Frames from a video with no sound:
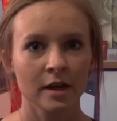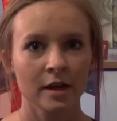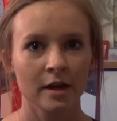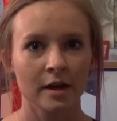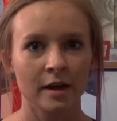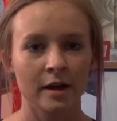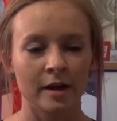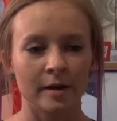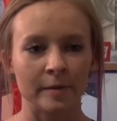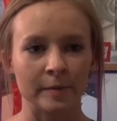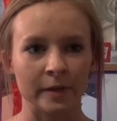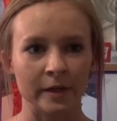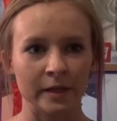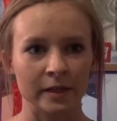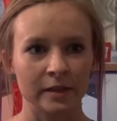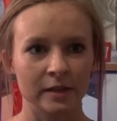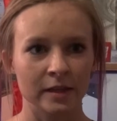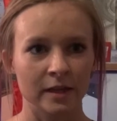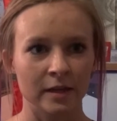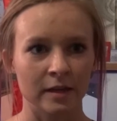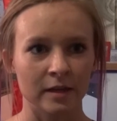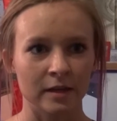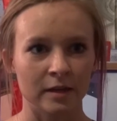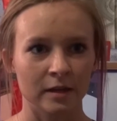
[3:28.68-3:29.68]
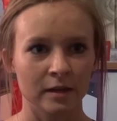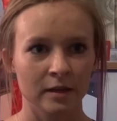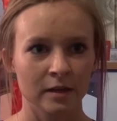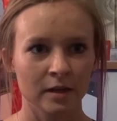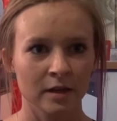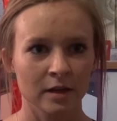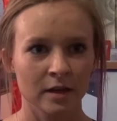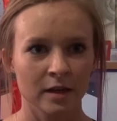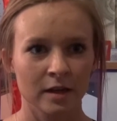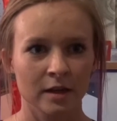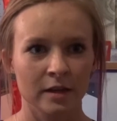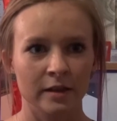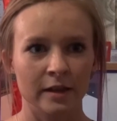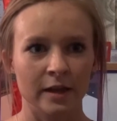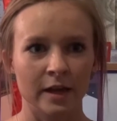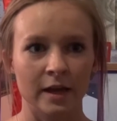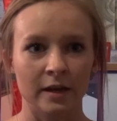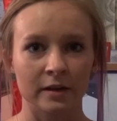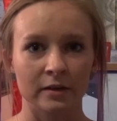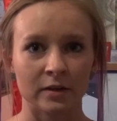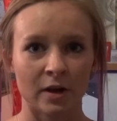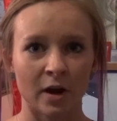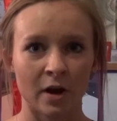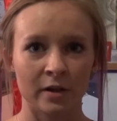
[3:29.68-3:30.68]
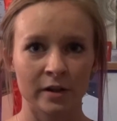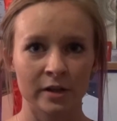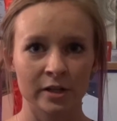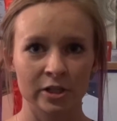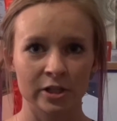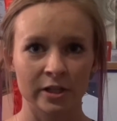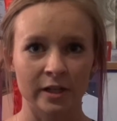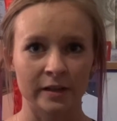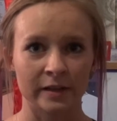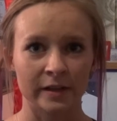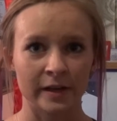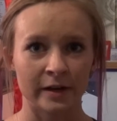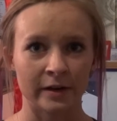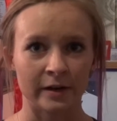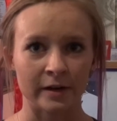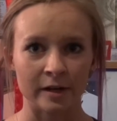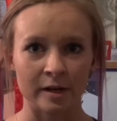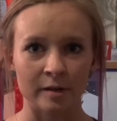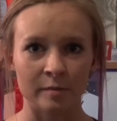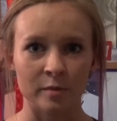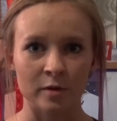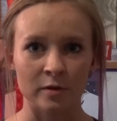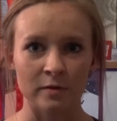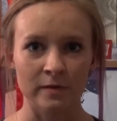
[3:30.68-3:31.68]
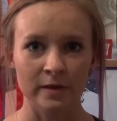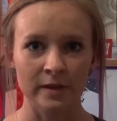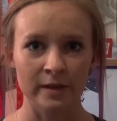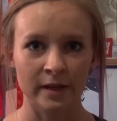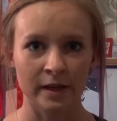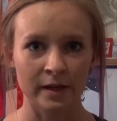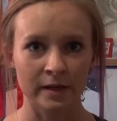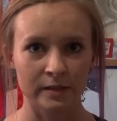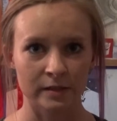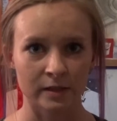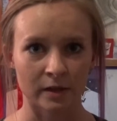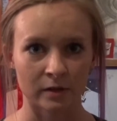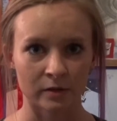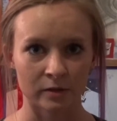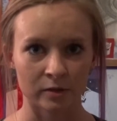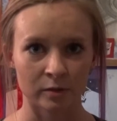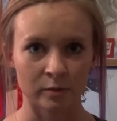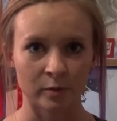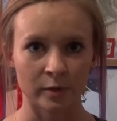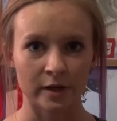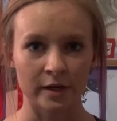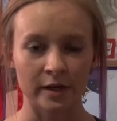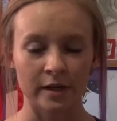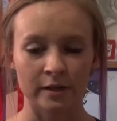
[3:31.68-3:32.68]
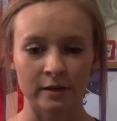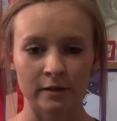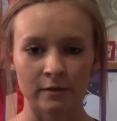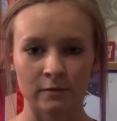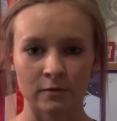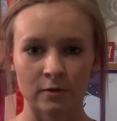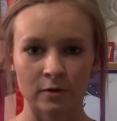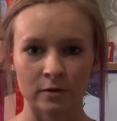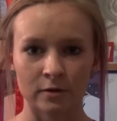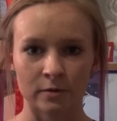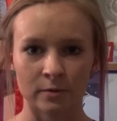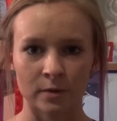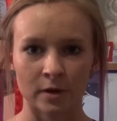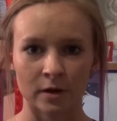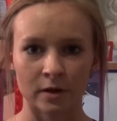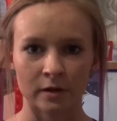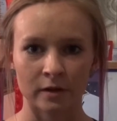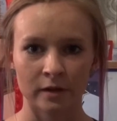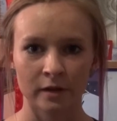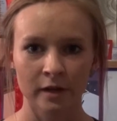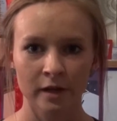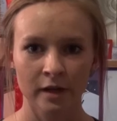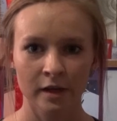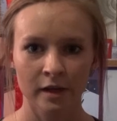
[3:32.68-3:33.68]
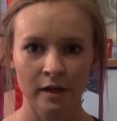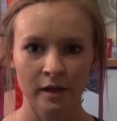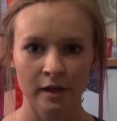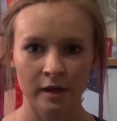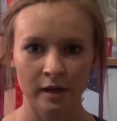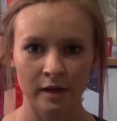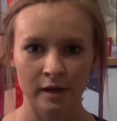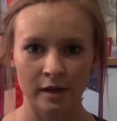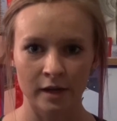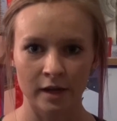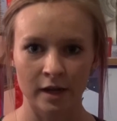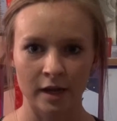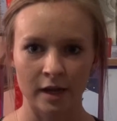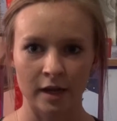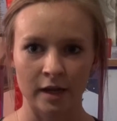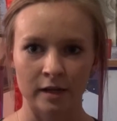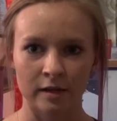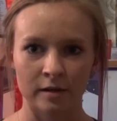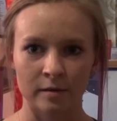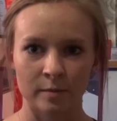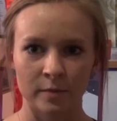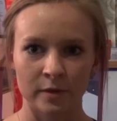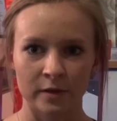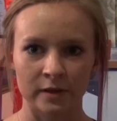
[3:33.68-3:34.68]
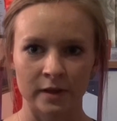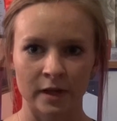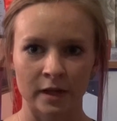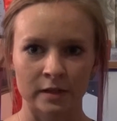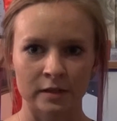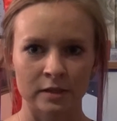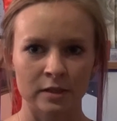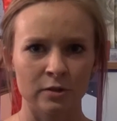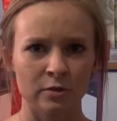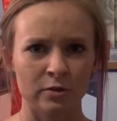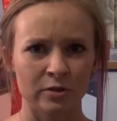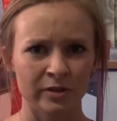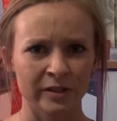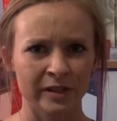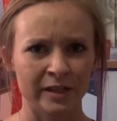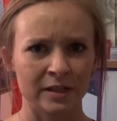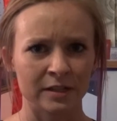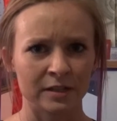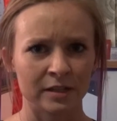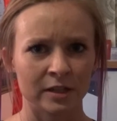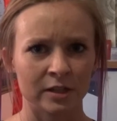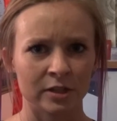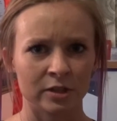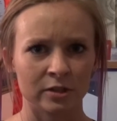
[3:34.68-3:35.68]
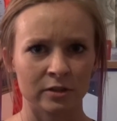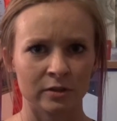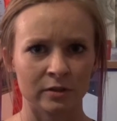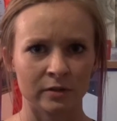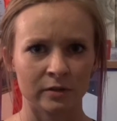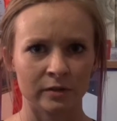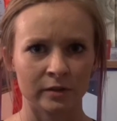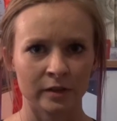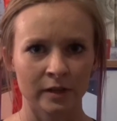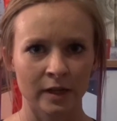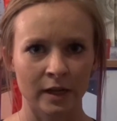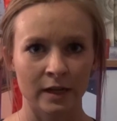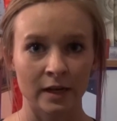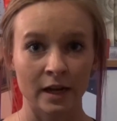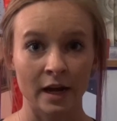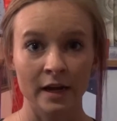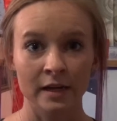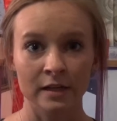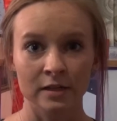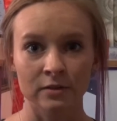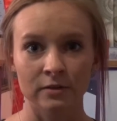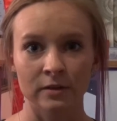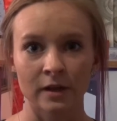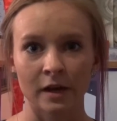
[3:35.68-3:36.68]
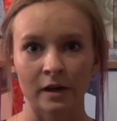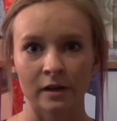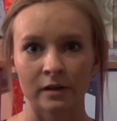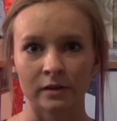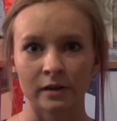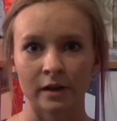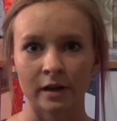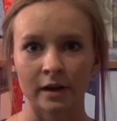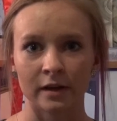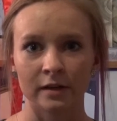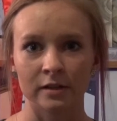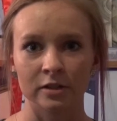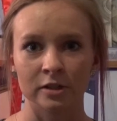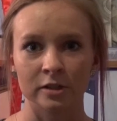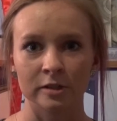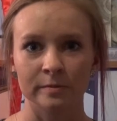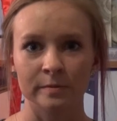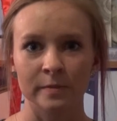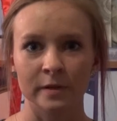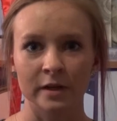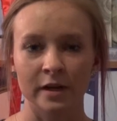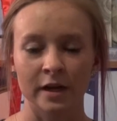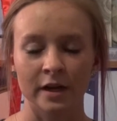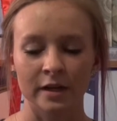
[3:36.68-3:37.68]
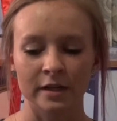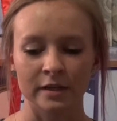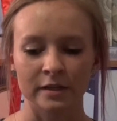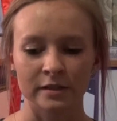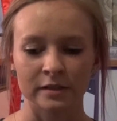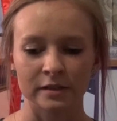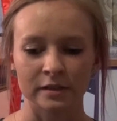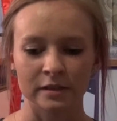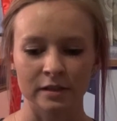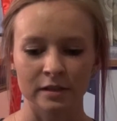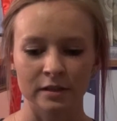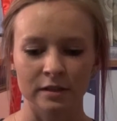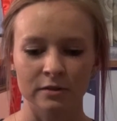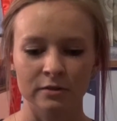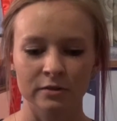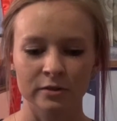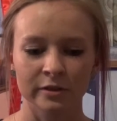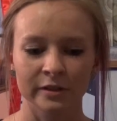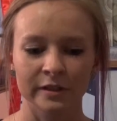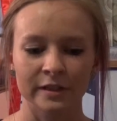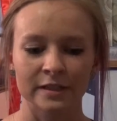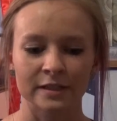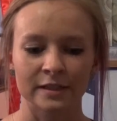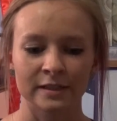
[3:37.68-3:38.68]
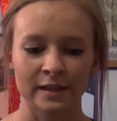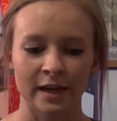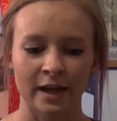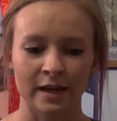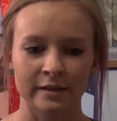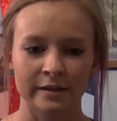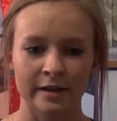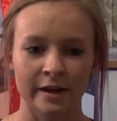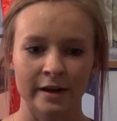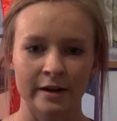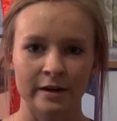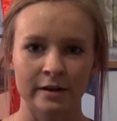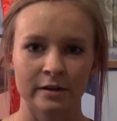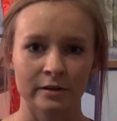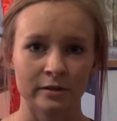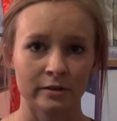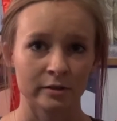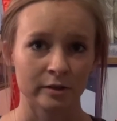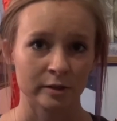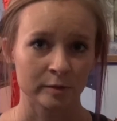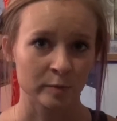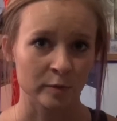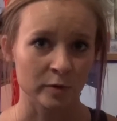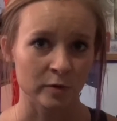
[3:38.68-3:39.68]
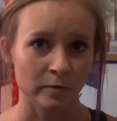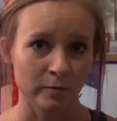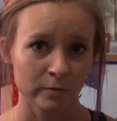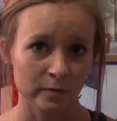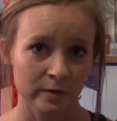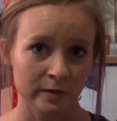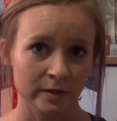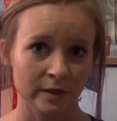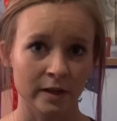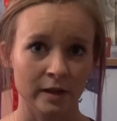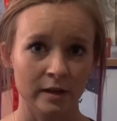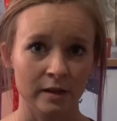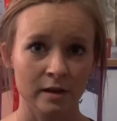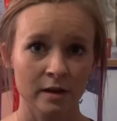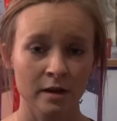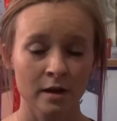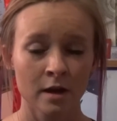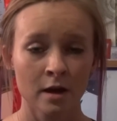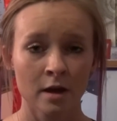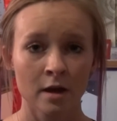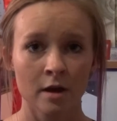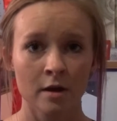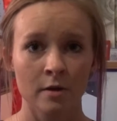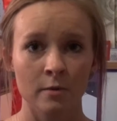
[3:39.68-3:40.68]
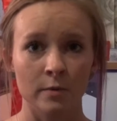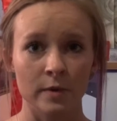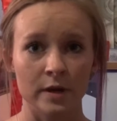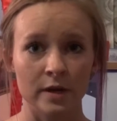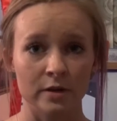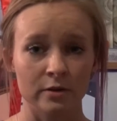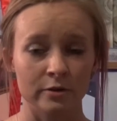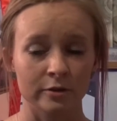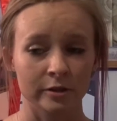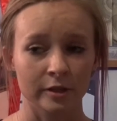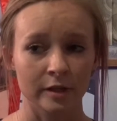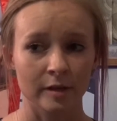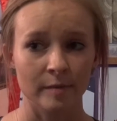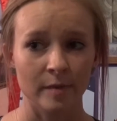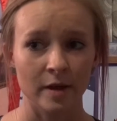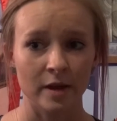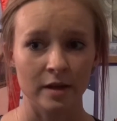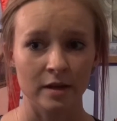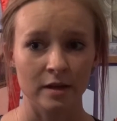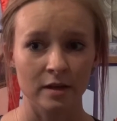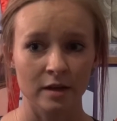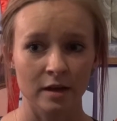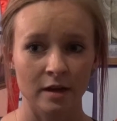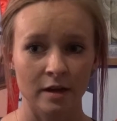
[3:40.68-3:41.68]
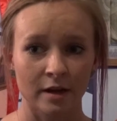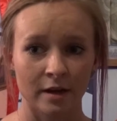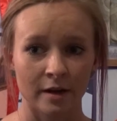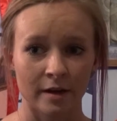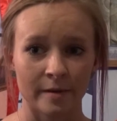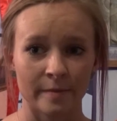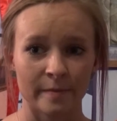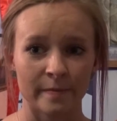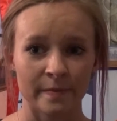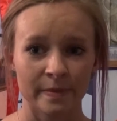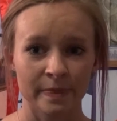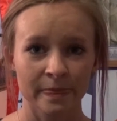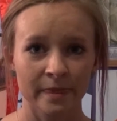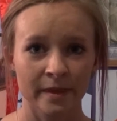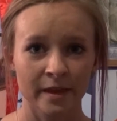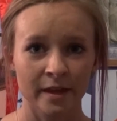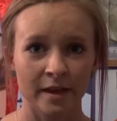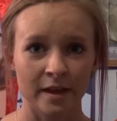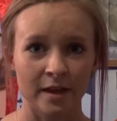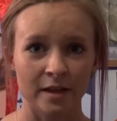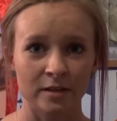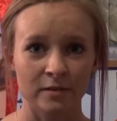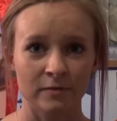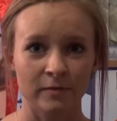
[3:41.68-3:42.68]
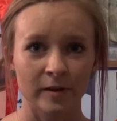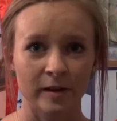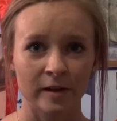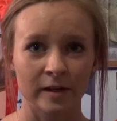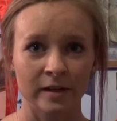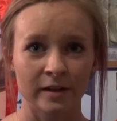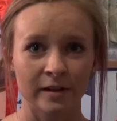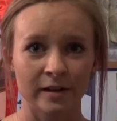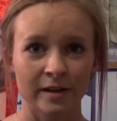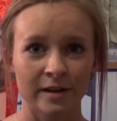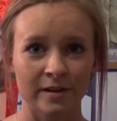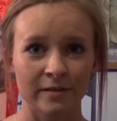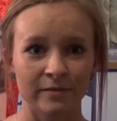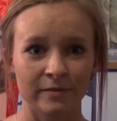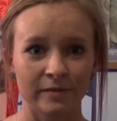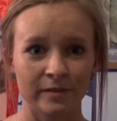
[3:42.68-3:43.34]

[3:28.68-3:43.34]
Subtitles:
like they acknowledge that they're in a movie, that is also breaking the fourth wall. But that's usually intentional. And I do that a lot just because usually in satire or spoofs like we usually make, it's funnier if